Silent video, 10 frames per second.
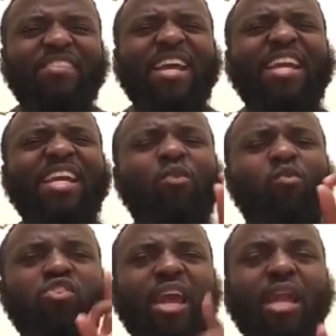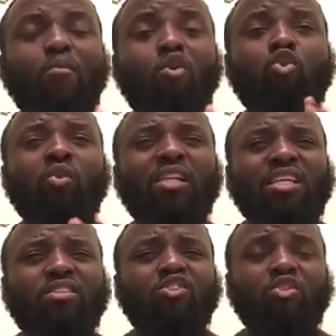that he was able to
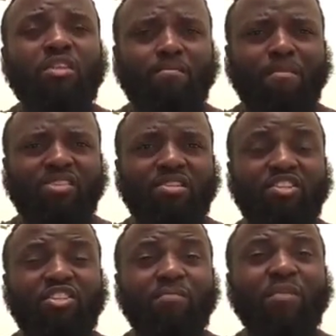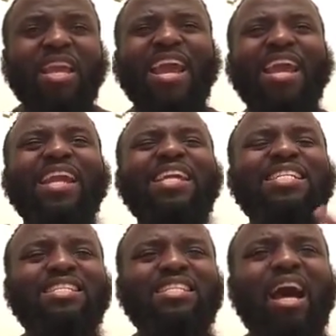listen to the message and he
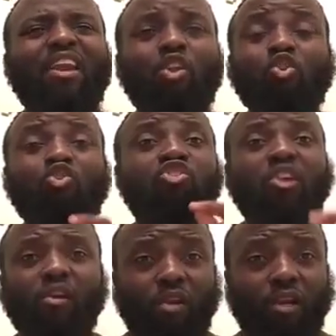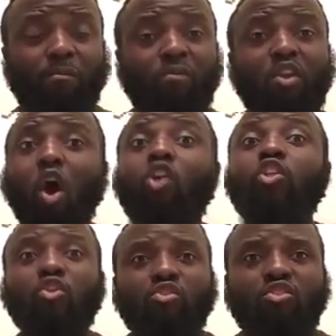decided to share it
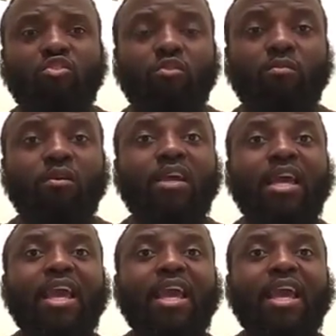on YouTube.